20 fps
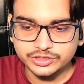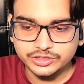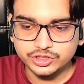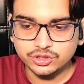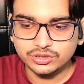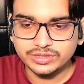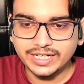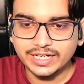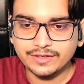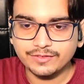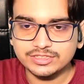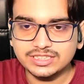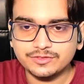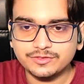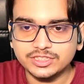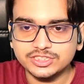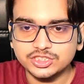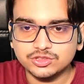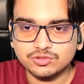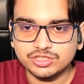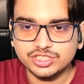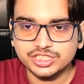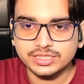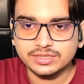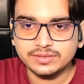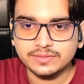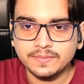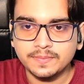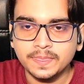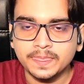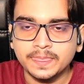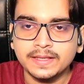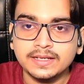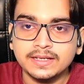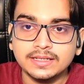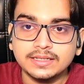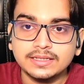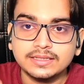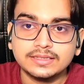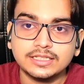So that was the first question.
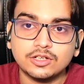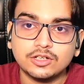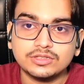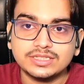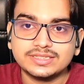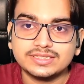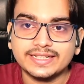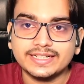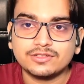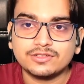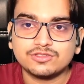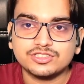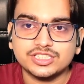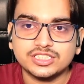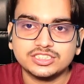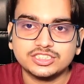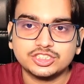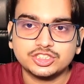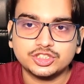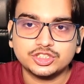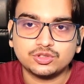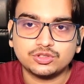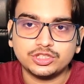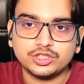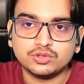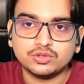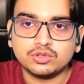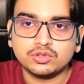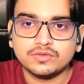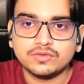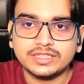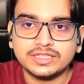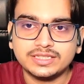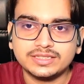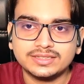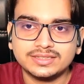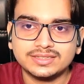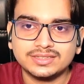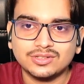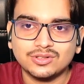Now the second question is, should you go with
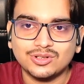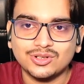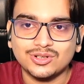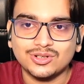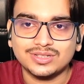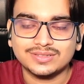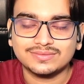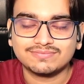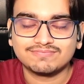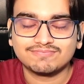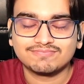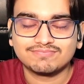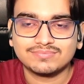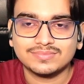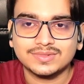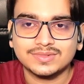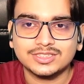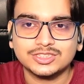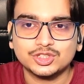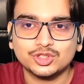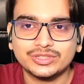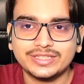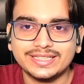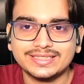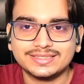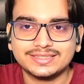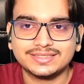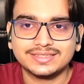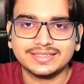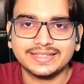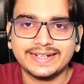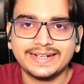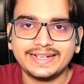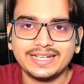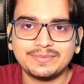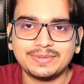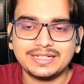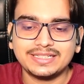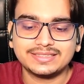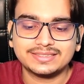this or not? So yes, it
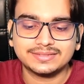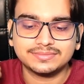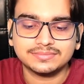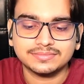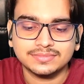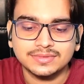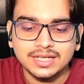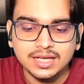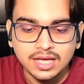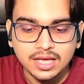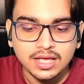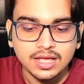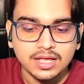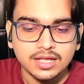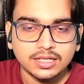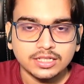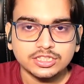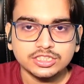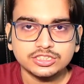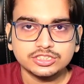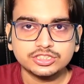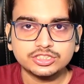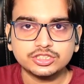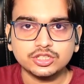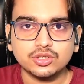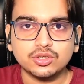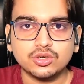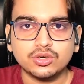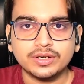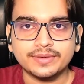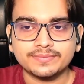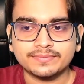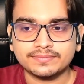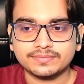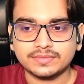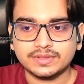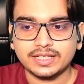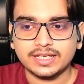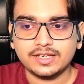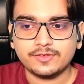depends. So
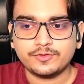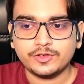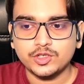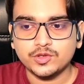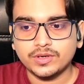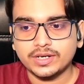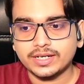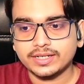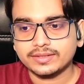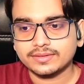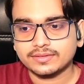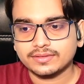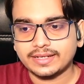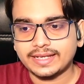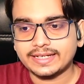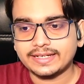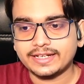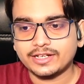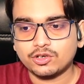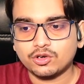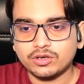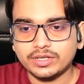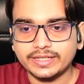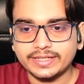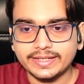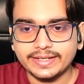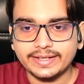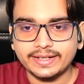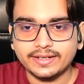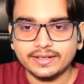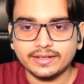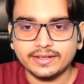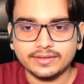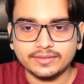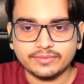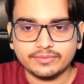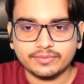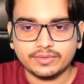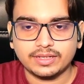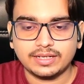if you are like recording in
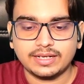a